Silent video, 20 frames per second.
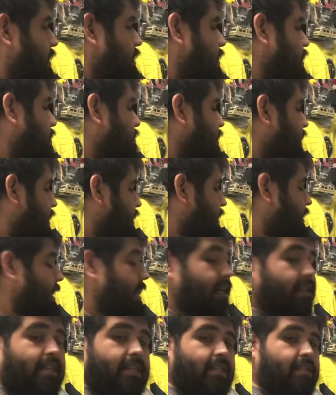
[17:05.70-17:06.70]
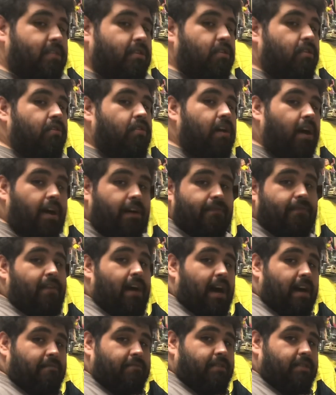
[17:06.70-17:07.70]
do, we're gonna see how the turn off
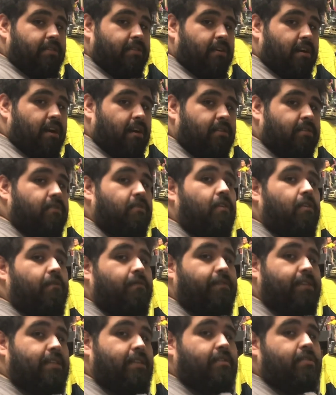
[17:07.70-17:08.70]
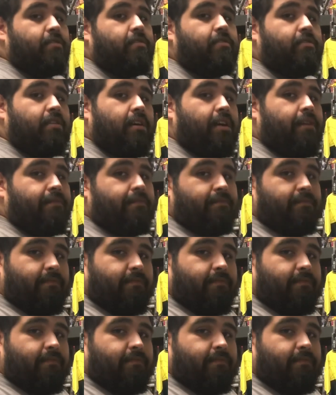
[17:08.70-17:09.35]
options are. So hopefully this turns off,